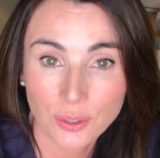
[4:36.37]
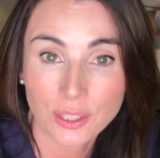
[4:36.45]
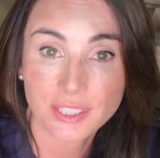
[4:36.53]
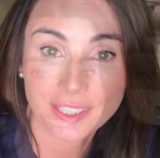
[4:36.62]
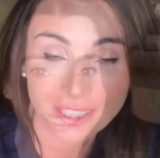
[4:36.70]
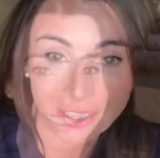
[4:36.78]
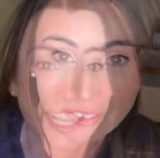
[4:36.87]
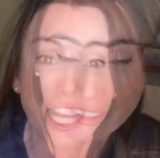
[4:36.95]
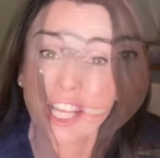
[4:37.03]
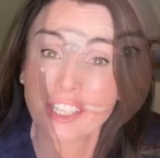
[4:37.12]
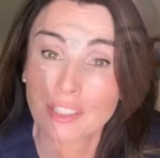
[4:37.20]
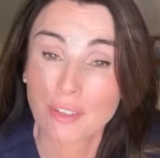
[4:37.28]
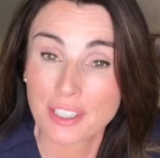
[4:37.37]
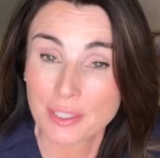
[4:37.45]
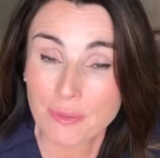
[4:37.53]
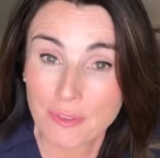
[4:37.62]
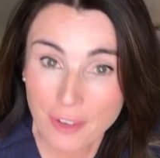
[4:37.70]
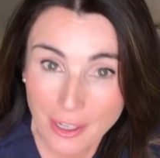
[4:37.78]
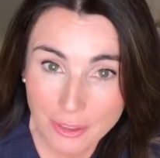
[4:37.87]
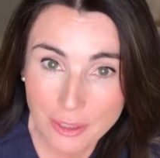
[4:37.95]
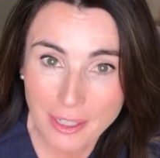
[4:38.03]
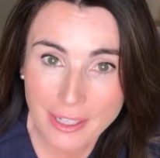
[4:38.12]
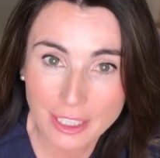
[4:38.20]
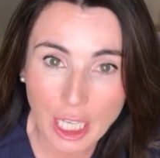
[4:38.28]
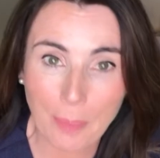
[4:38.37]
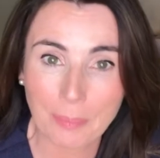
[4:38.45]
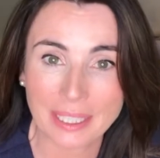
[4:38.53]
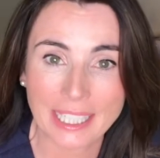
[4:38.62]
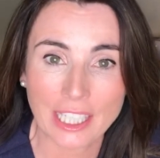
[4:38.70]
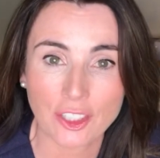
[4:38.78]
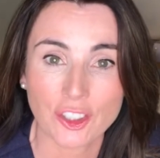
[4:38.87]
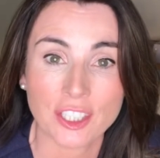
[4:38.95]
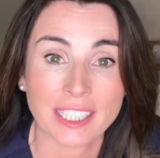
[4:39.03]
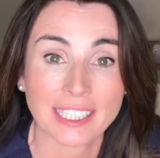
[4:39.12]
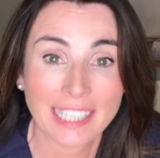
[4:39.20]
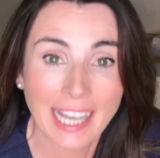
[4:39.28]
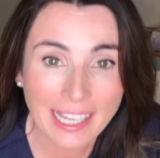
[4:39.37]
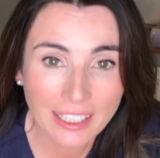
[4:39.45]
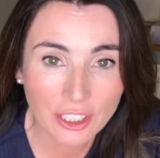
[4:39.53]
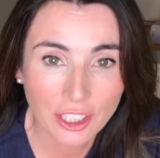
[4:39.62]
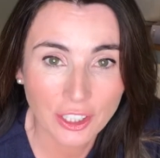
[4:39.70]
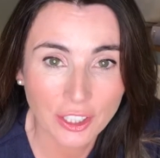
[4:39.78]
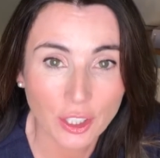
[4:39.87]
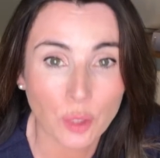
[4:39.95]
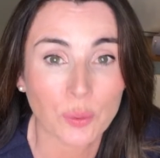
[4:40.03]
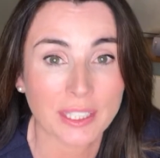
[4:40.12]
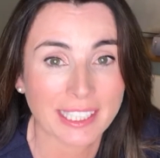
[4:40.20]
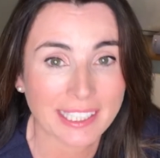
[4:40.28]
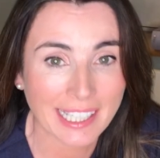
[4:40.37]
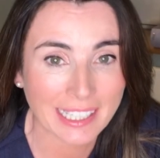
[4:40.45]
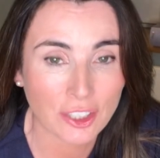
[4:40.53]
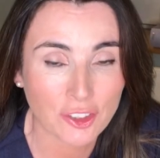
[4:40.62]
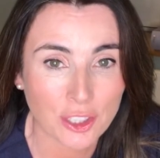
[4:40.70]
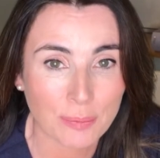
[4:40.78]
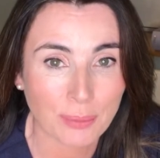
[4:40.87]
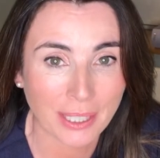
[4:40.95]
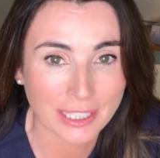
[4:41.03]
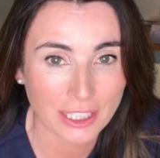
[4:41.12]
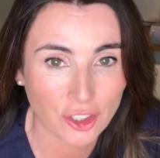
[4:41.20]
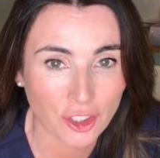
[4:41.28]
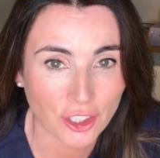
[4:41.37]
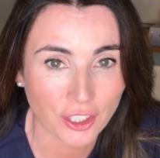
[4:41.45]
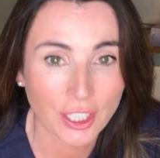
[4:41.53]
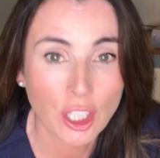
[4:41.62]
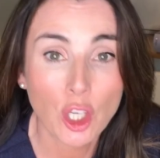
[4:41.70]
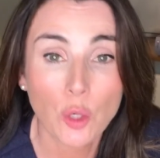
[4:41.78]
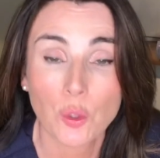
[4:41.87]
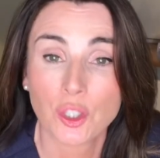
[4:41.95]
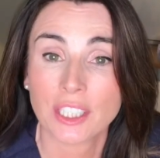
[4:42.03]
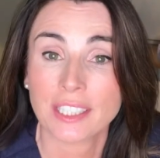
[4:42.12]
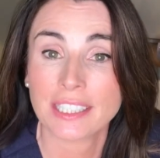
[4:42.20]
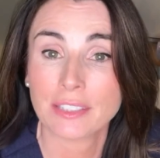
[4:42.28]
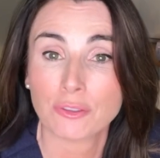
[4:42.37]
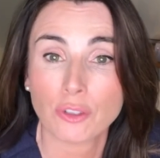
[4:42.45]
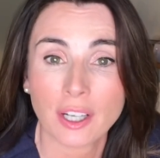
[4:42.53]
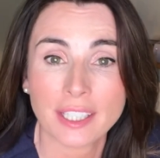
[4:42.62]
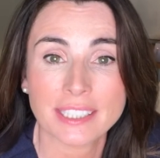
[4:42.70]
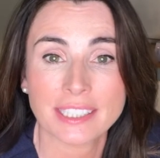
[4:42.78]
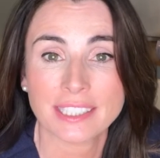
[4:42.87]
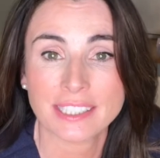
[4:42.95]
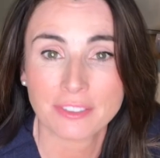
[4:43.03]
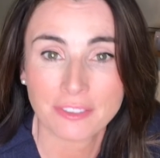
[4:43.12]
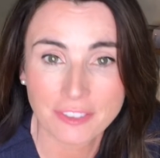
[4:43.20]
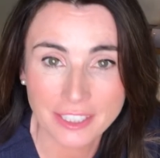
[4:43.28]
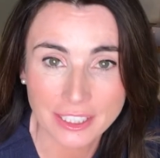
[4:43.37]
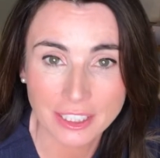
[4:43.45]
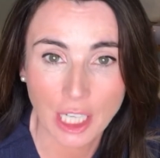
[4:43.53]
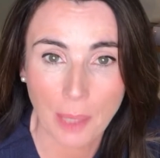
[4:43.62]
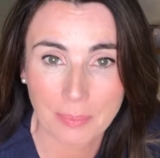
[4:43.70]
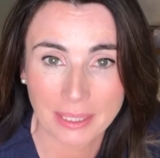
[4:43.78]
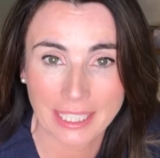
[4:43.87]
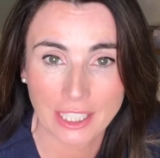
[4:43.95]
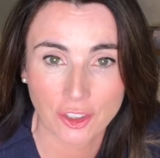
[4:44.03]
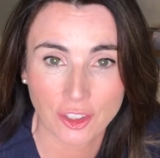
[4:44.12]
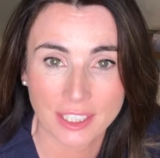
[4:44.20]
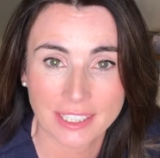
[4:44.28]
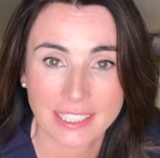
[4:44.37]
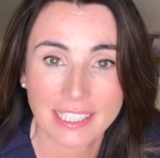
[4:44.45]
dissolve it. There are some very rare complications that can occur with a negligent practitioner, which can give rise to severe complications.